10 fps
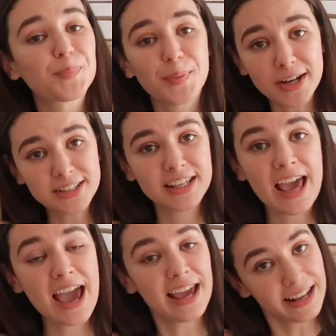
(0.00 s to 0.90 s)
but
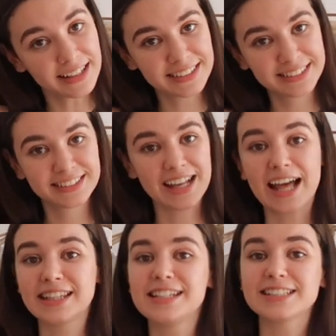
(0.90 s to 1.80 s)
hey,
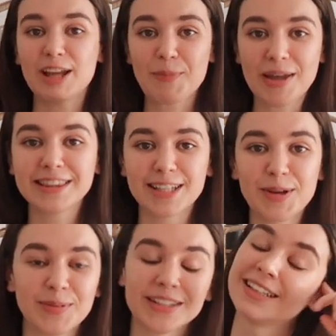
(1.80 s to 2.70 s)
at least I met
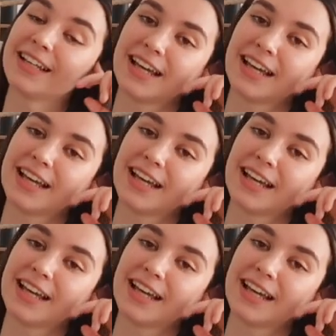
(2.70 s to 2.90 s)
them, and